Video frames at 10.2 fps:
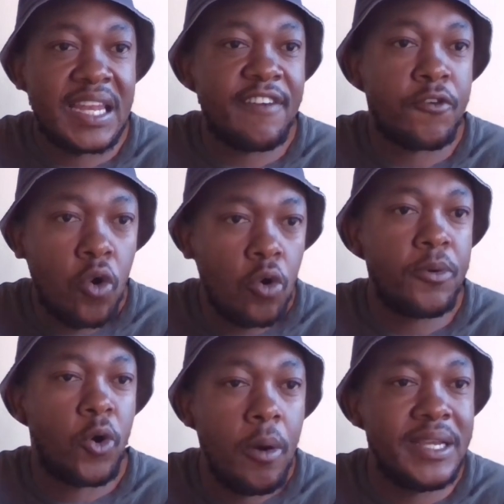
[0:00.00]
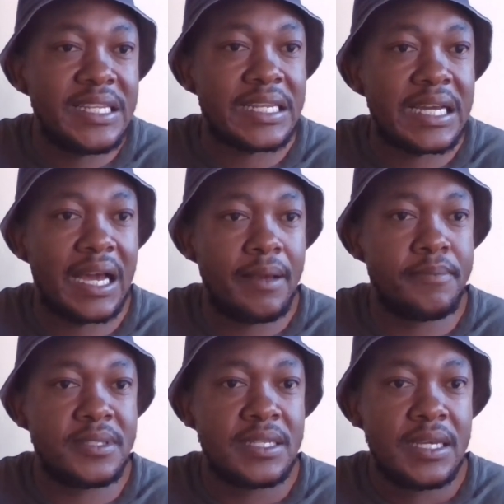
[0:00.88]
have com committed
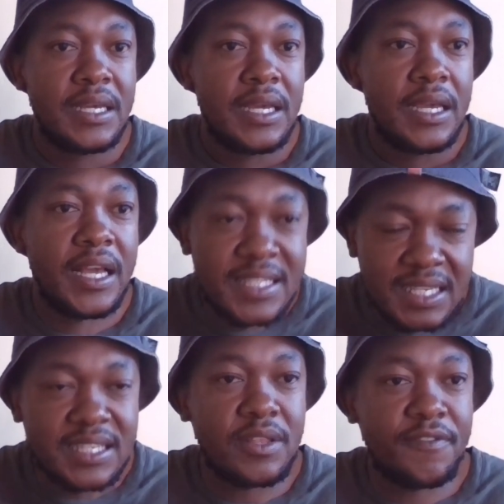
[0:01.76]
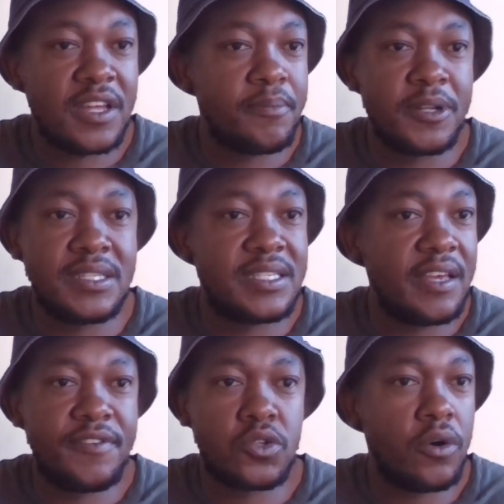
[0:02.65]
crimes as South African Police
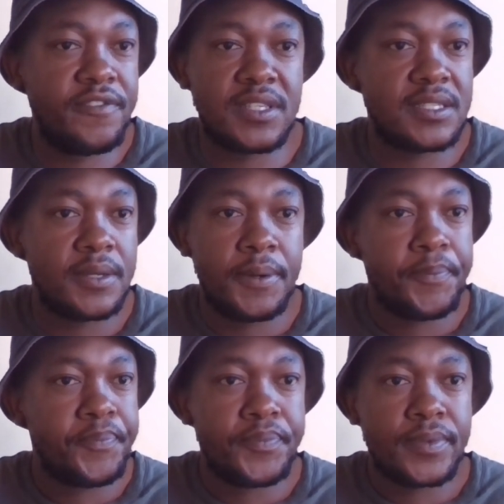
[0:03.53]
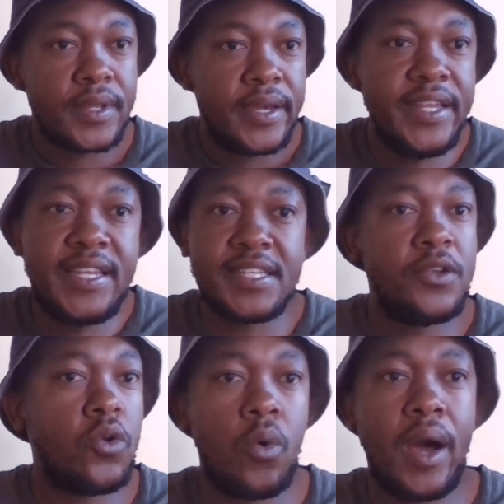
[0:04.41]
Service officers. He doesn't
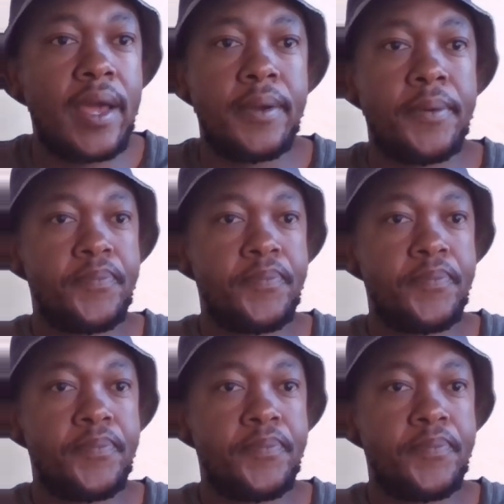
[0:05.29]
know why.